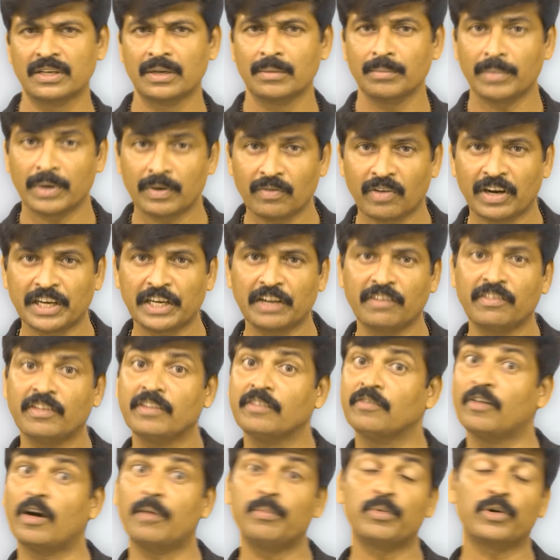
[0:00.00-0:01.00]
But whatever
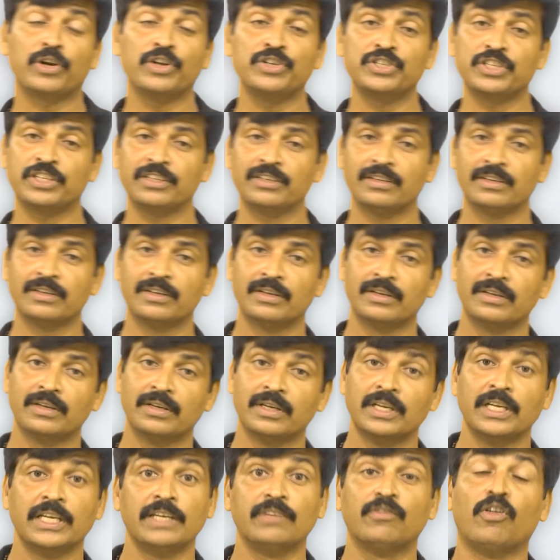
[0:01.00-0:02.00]

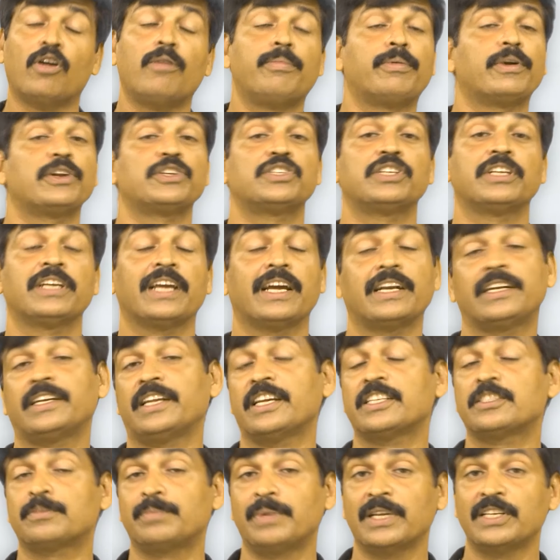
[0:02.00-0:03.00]
evaporation can
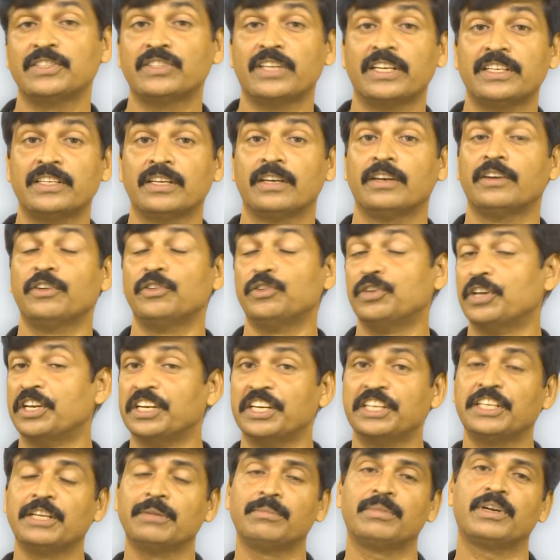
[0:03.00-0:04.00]
take place at
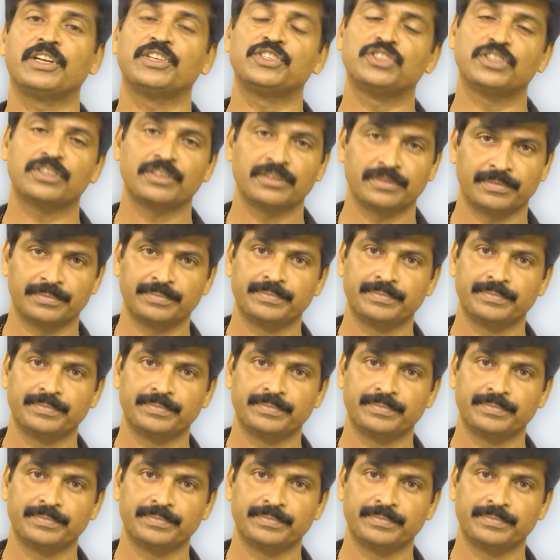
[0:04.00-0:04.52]
any temperature.